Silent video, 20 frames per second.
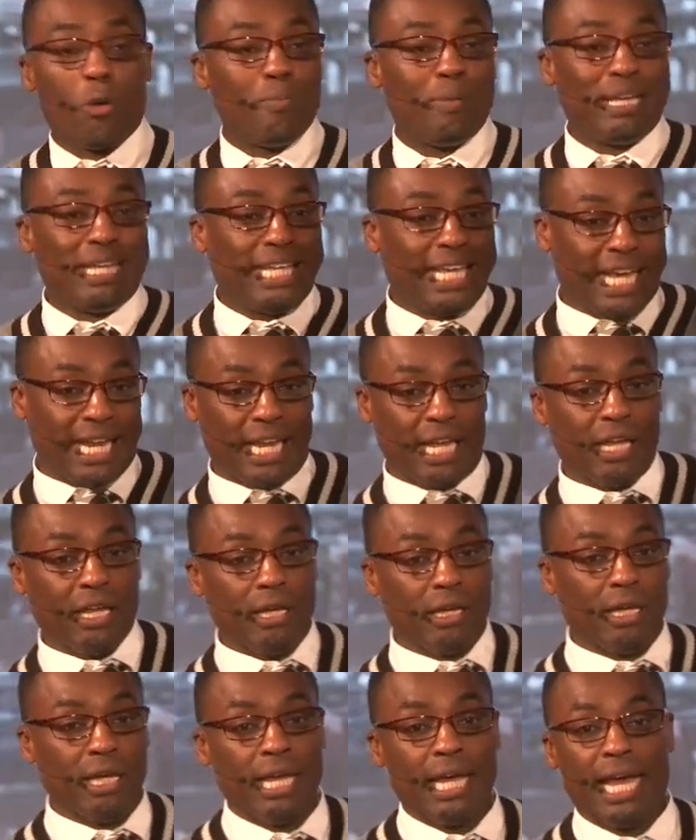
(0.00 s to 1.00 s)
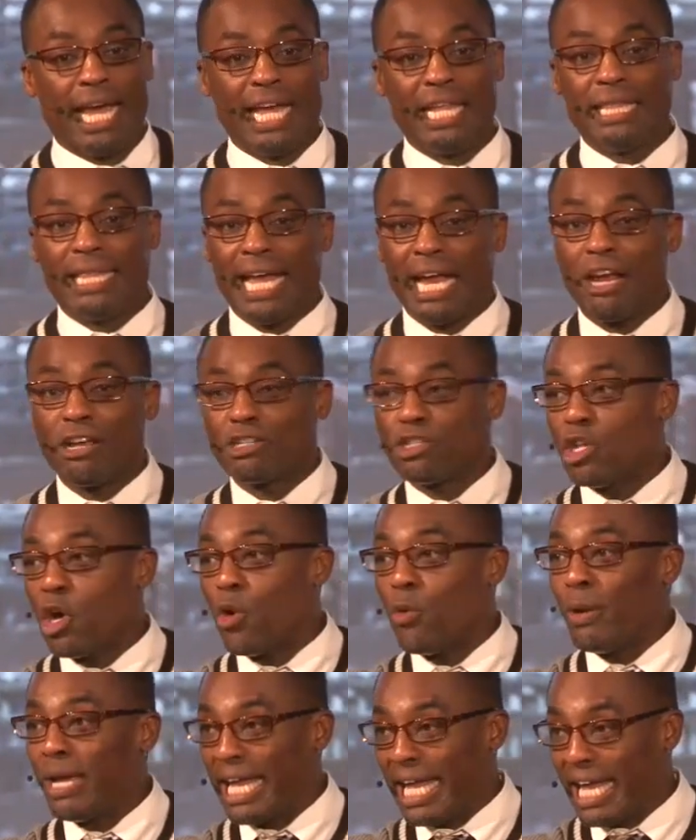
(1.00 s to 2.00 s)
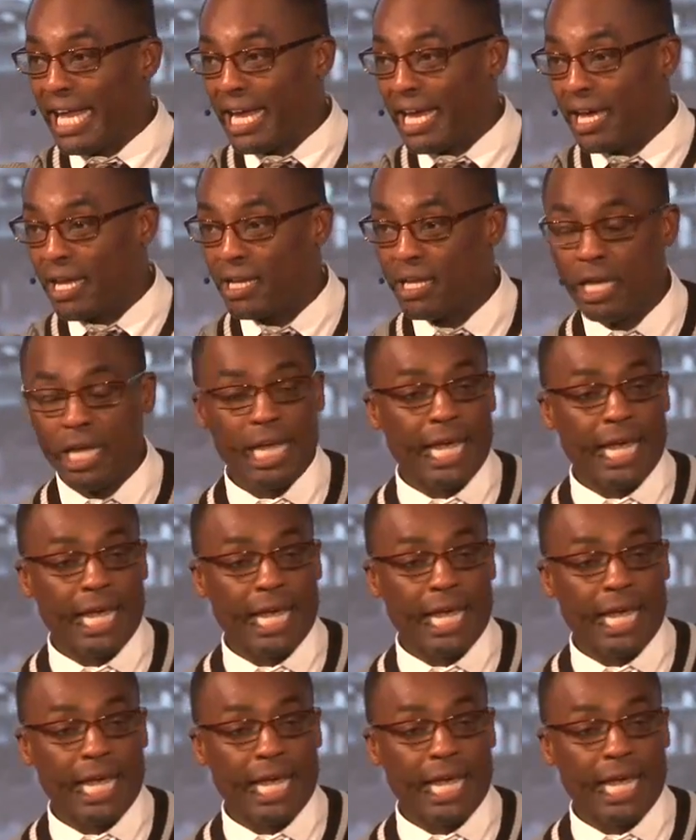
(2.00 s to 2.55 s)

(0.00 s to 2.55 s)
beginning and there is no end.